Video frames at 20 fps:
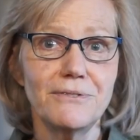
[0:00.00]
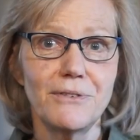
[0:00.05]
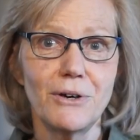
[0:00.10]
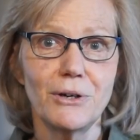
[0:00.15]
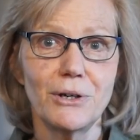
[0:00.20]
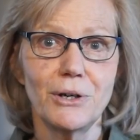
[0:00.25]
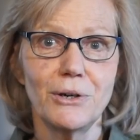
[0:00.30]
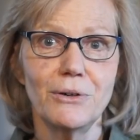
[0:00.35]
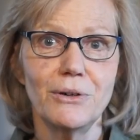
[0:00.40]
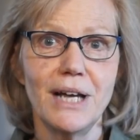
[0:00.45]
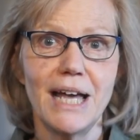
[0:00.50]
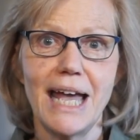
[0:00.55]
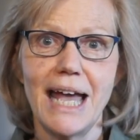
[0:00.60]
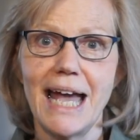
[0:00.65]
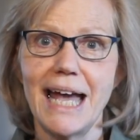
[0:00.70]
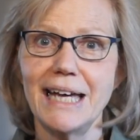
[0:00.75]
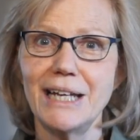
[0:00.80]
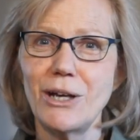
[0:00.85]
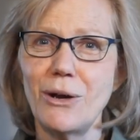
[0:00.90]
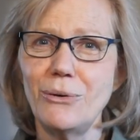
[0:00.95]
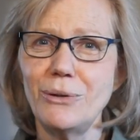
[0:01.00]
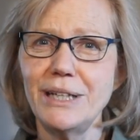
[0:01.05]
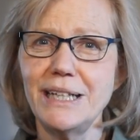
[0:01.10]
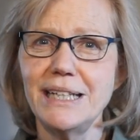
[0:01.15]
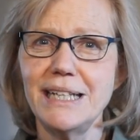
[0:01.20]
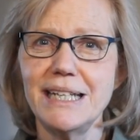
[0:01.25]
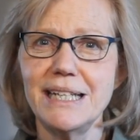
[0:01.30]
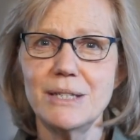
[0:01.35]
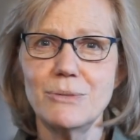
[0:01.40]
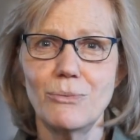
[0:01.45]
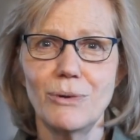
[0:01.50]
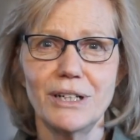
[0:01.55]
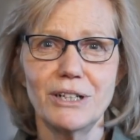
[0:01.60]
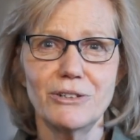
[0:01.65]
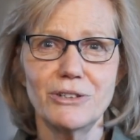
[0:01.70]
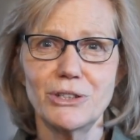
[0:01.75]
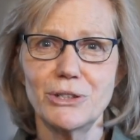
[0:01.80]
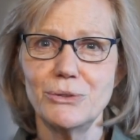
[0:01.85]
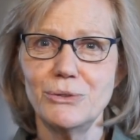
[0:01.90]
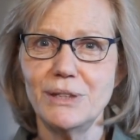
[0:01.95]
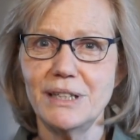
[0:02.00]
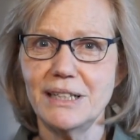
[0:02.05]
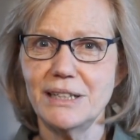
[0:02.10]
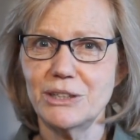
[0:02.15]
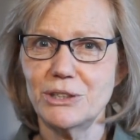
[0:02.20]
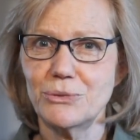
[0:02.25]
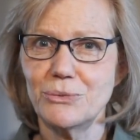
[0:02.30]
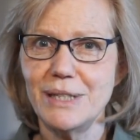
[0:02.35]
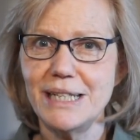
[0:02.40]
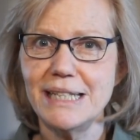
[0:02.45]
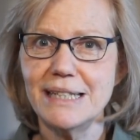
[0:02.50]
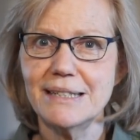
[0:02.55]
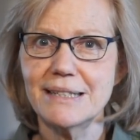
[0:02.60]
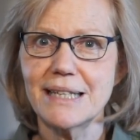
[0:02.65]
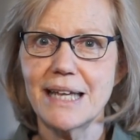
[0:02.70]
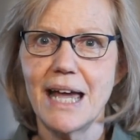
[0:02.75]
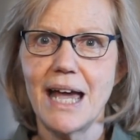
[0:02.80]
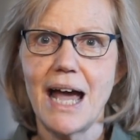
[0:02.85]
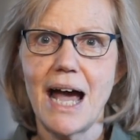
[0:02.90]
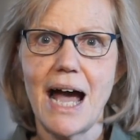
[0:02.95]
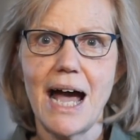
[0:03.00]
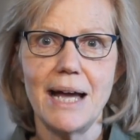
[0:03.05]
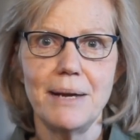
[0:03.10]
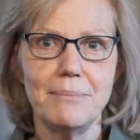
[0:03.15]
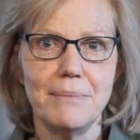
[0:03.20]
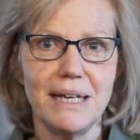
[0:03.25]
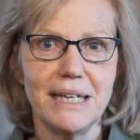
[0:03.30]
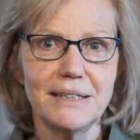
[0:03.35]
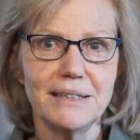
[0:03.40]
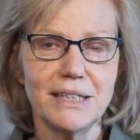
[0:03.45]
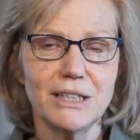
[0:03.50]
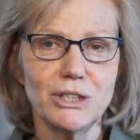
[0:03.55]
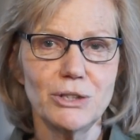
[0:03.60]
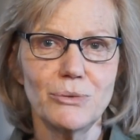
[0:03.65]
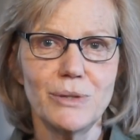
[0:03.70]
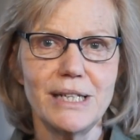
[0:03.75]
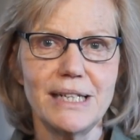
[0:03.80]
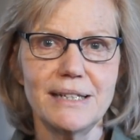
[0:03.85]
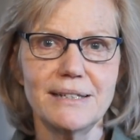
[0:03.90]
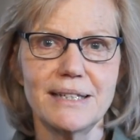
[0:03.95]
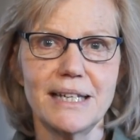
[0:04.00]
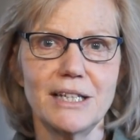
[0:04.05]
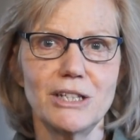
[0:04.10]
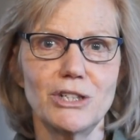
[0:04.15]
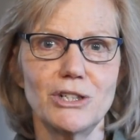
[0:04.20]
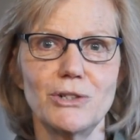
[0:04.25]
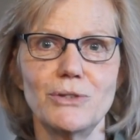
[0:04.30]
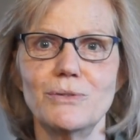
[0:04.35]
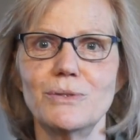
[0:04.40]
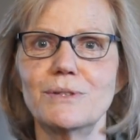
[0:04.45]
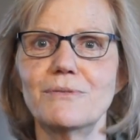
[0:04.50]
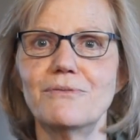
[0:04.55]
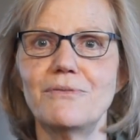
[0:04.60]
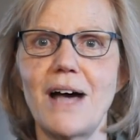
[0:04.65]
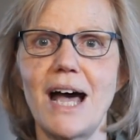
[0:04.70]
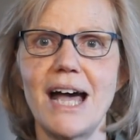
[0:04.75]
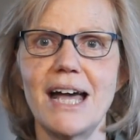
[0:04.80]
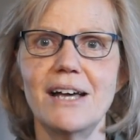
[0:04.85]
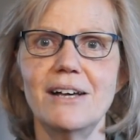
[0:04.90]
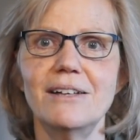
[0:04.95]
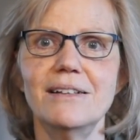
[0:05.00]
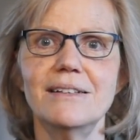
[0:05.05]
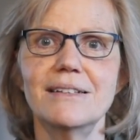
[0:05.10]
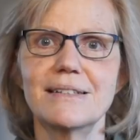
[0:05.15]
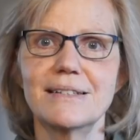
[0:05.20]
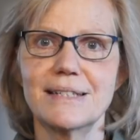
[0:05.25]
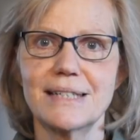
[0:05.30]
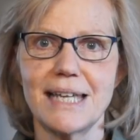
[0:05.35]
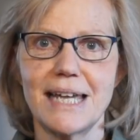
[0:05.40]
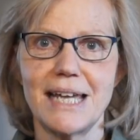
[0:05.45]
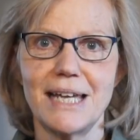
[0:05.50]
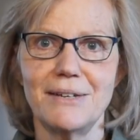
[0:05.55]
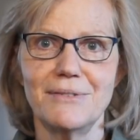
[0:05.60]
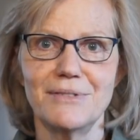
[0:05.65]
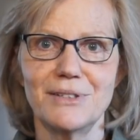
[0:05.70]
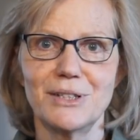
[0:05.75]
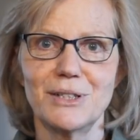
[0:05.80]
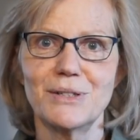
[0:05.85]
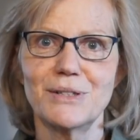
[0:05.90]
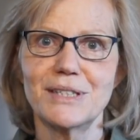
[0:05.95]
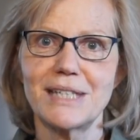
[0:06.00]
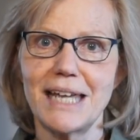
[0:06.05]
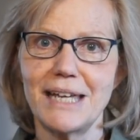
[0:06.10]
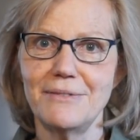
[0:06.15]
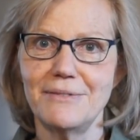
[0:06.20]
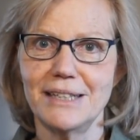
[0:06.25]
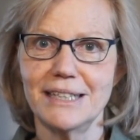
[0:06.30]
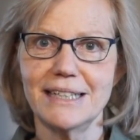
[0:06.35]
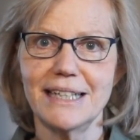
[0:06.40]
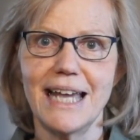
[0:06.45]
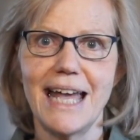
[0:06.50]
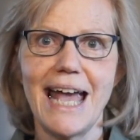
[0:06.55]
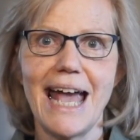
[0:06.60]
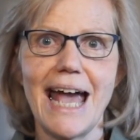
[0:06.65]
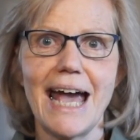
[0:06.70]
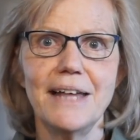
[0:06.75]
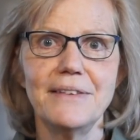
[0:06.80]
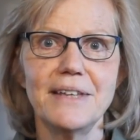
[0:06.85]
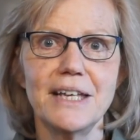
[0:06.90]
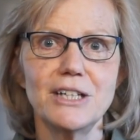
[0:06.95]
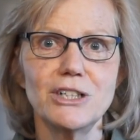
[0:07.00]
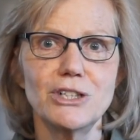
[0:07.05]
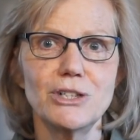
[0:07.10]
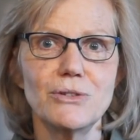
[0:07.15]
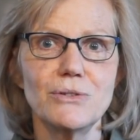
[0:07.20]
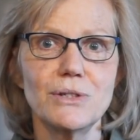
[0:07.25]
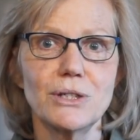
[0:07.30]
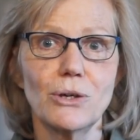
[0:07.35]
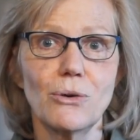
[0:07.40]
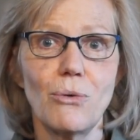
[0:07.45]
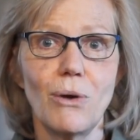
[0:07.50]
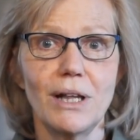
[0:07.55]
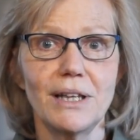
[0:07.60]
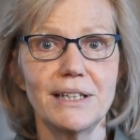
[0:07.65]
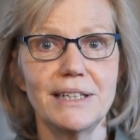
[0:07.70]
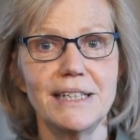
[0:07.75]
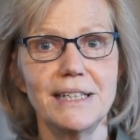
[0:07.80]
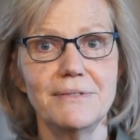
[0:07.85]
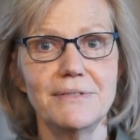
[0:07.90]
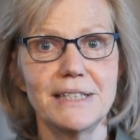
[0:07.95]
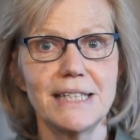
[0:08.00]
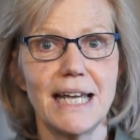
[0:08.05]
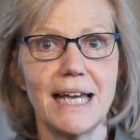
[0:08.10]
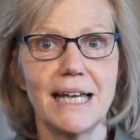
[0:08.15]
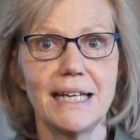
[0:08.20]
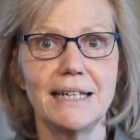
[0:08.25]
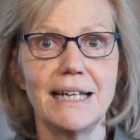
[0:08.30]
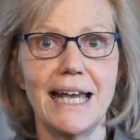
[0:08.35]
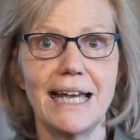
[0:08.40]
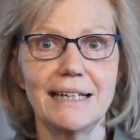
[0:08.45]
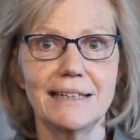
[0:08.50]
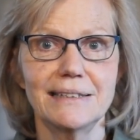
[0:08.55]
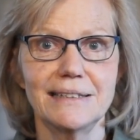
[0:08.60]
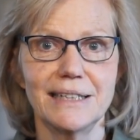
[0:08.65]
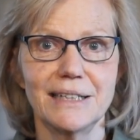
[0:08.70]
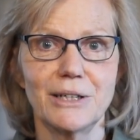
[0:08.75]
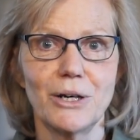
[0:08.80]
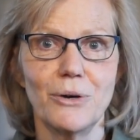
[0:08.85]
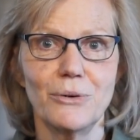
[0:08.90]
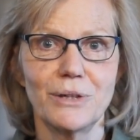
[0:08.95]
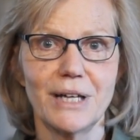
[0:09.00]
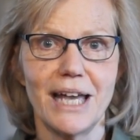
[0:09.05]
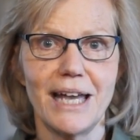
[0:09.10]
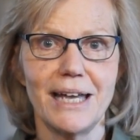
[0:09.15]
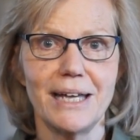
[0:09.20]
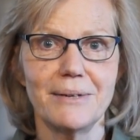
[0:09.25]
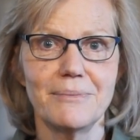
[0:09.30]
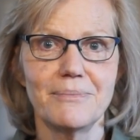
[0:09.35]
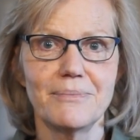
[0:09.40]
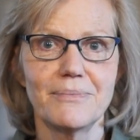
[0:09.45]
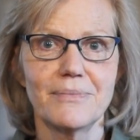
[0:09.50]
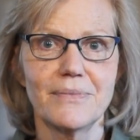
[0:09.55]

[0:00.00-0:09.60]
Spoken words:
photo and only needs one or two little tweaks, I make the tweaks and choose File, Save to save it, and then choose a quality of 10 and click OK.